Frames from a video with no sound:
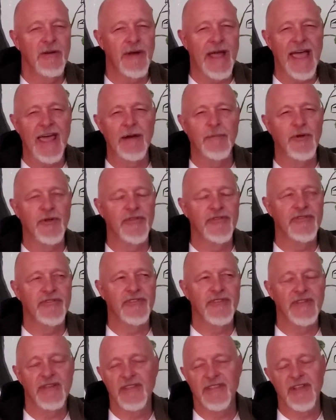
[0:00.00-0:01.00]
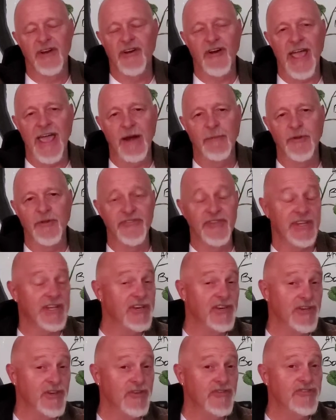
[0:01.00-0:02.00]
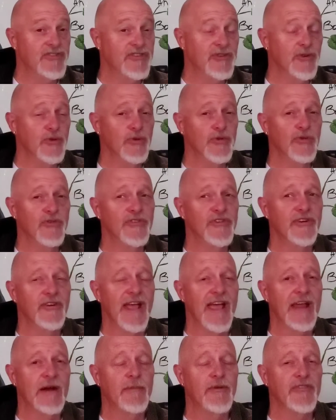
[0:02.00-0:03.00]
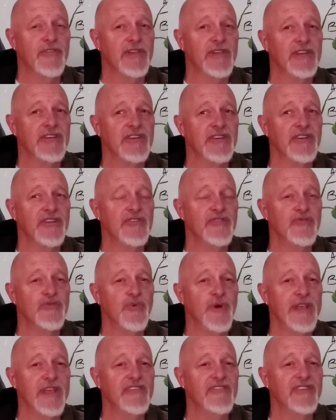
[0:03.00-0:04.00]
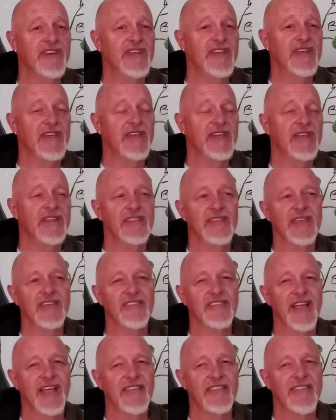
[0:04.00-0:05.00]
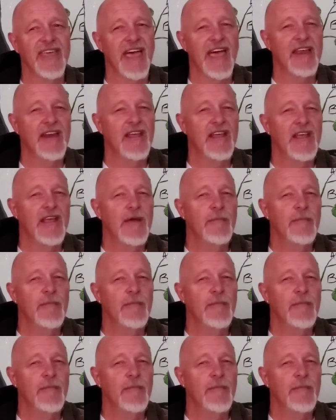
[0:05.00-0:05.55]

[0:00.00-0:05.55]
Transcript: Animals. There are animals that can use tools. There are animals that can use reasoning and things like that.